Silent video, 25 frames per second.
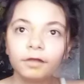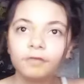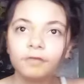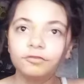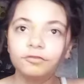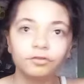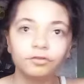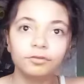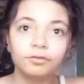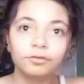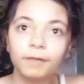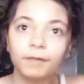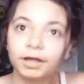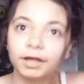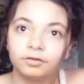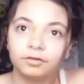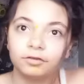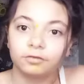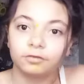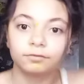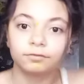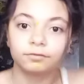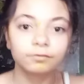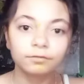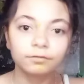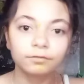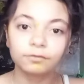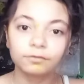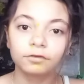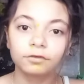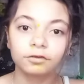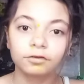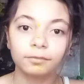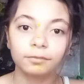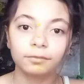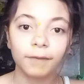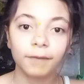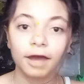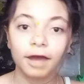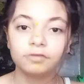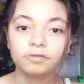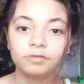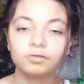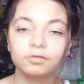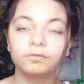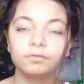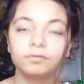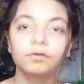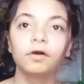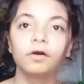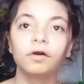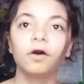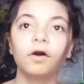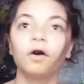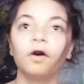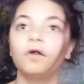Just imagine